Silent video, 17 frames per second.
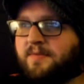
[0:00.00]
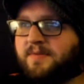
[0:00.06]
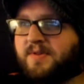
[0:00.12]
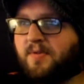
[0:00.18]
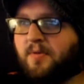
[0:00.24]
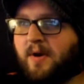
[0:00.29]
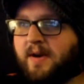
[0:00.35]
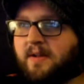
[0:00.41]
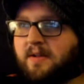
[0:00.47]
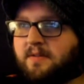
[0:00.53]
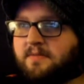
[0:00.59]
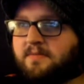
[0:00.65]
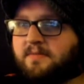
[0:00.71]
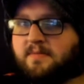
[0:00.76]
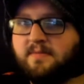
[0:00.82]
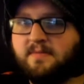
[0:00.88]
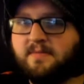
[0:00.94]
He's quite a
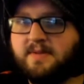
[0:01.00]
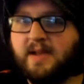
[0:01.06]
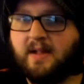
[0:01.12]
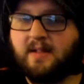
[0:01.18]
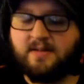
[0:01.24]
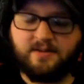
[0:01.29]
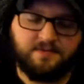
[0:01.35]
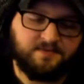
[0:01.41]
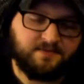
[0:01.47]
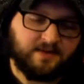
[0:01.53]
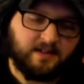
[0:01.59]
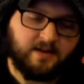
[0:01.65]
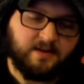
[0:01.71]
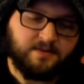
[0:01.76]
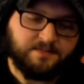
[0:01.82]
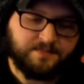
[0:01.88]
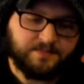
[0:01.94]
talented
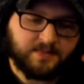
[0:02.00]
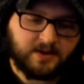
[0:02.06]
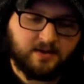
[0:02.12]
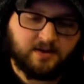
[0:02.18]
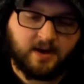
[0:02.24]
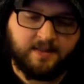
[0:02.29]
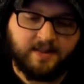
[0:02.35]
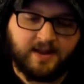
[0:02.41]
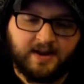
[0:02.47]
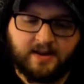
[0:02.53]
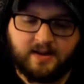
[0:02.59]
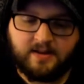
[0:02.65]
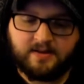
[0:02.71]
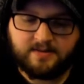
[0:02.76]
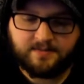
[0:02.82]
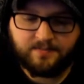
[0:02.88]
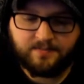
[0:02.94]
fella on that end.